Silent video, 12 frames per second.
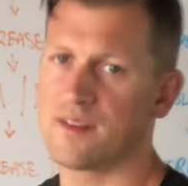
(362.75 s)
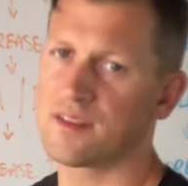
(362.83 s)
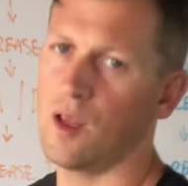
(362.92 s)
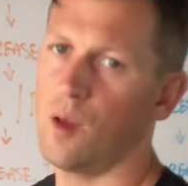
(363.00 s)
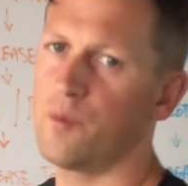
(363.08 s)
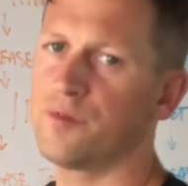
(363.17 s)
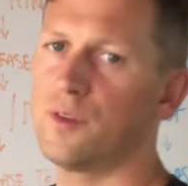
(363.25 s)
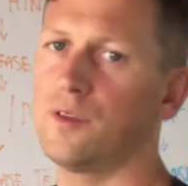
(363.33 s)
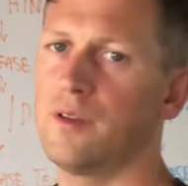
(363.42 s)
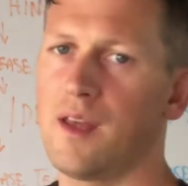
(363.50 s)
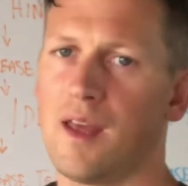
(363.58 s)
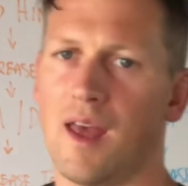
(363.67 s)
this
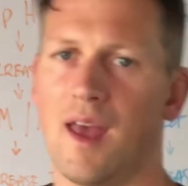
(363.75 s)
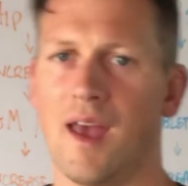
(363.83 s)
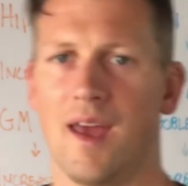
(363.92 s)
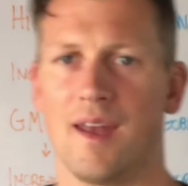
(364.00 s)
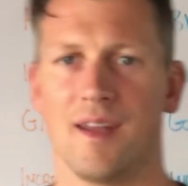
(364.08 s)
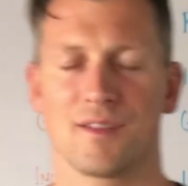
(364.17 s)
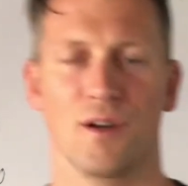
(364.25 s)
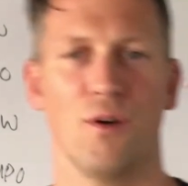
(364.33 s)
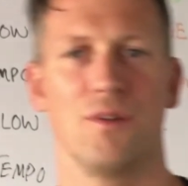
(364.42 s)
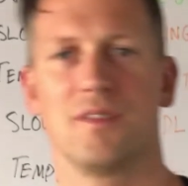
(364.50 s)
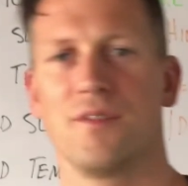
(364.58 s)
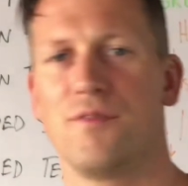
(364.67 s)
helpful. And as
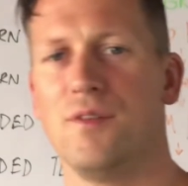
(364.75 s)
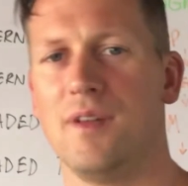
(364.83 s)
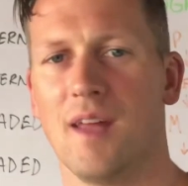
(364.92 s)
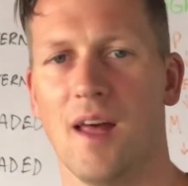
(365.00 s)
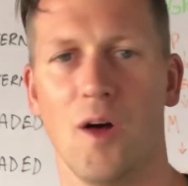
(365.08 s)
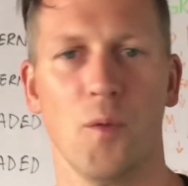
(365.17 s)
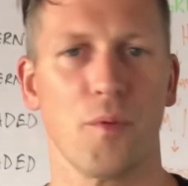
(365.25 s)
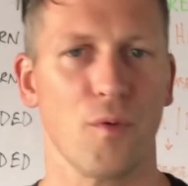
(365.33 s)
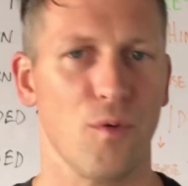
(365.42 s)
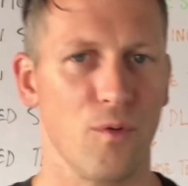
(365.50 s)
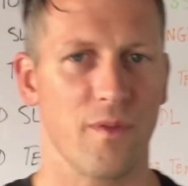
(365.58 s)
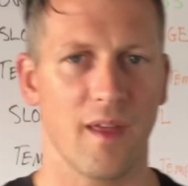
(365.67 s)
always, if you need help
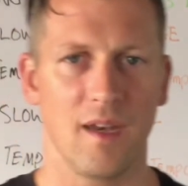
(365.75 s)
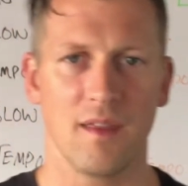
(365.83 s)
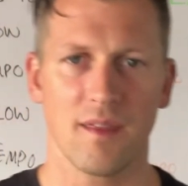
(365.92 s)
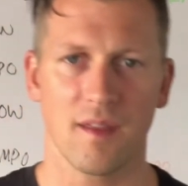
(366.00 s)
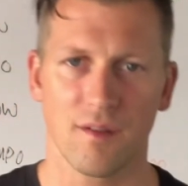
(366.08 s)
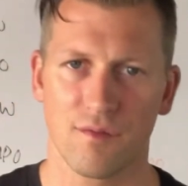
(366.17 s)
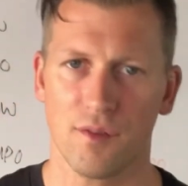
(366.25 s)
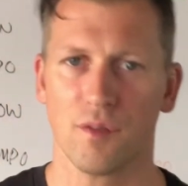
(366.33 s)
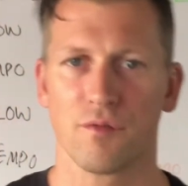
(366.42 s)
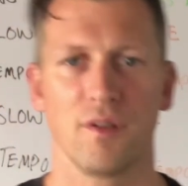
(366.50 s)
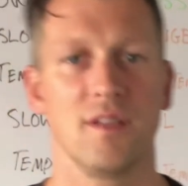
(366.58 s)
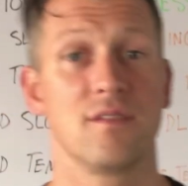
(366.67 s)
with anything, feel
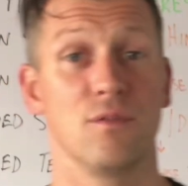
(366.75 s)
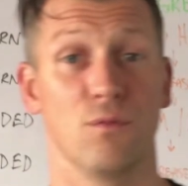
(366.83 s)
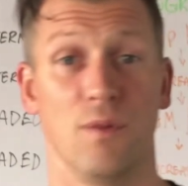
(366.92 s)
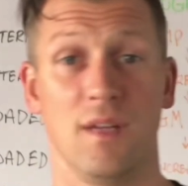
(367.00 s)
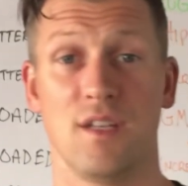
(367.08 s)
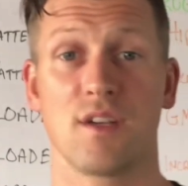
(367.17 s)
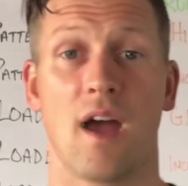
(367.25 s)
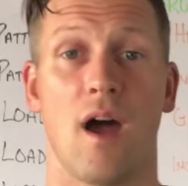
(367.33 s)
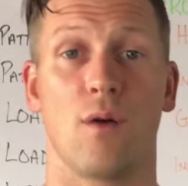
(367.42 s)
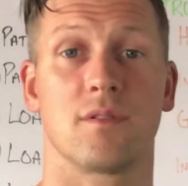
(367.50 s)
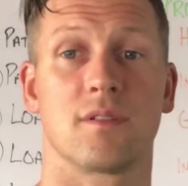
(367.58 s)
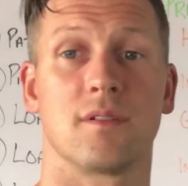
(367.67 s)
free to reach
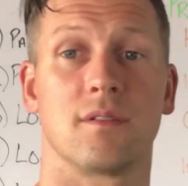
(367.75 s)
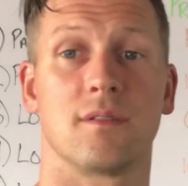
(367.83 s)
out.